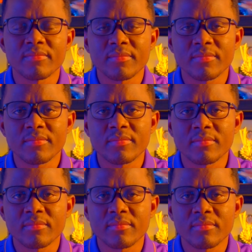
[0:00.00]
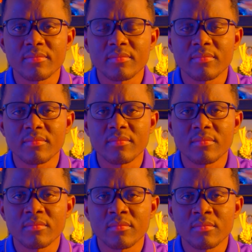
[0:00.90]

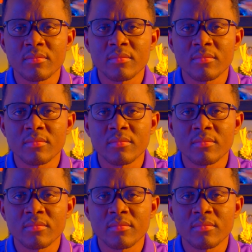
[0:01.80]
No one is speaking in this clip.